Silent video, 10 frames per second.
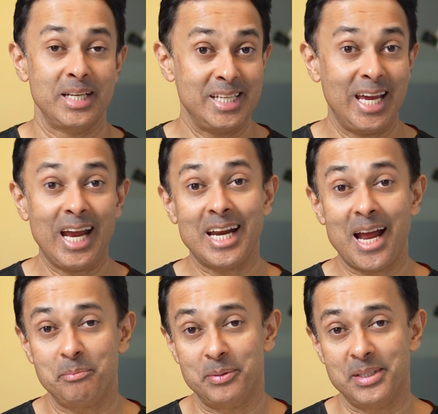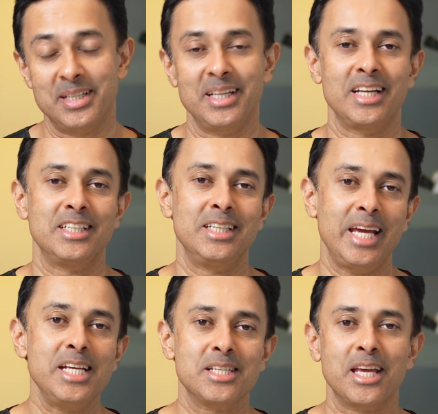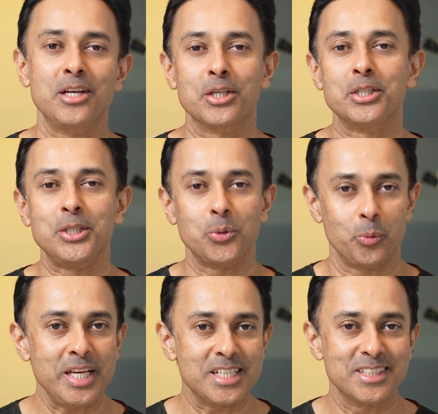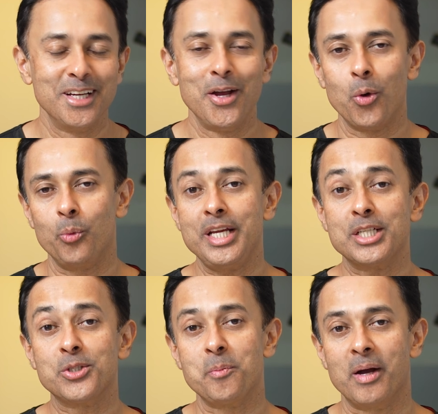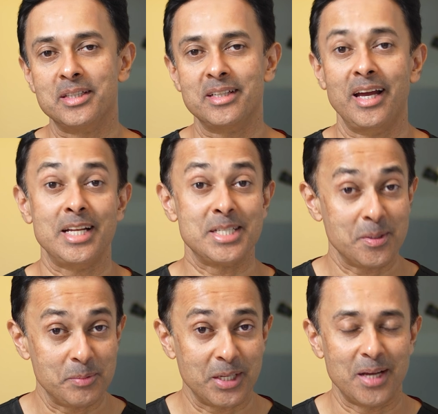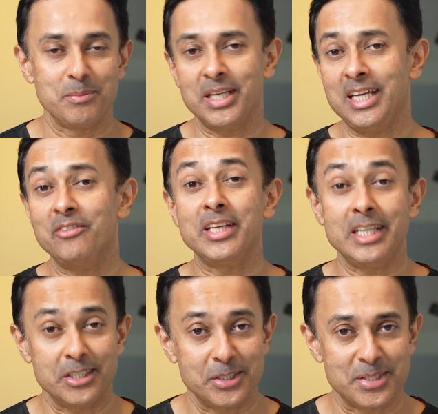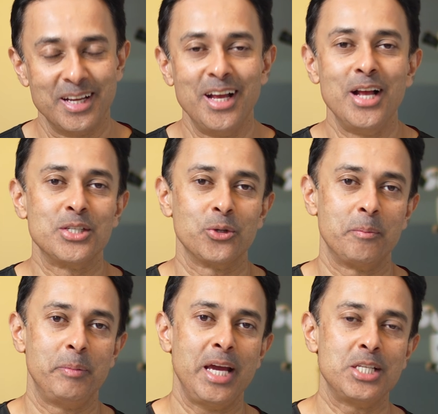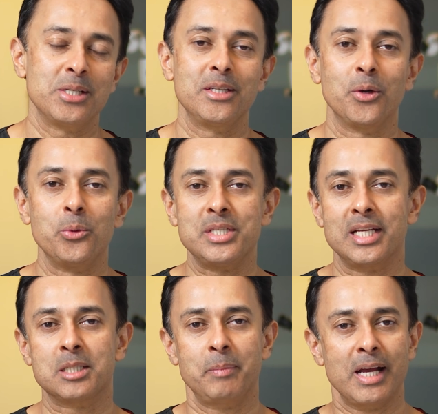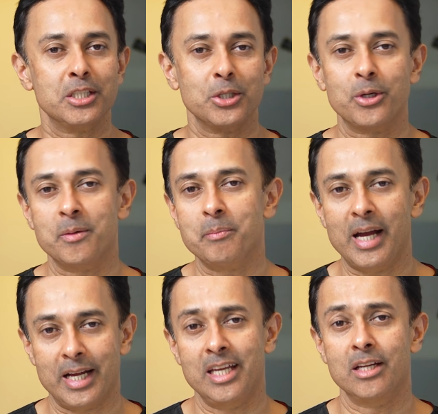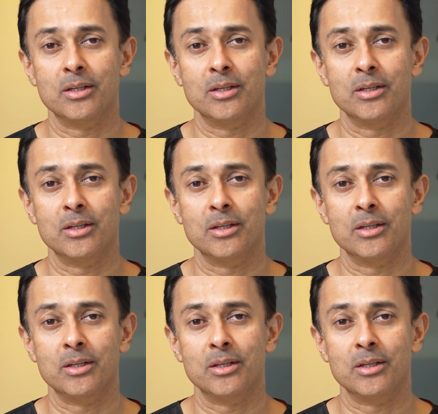it can happen that days can turn into weeks, weeks to months, and sometimes even years. So a patient who is expected to come back in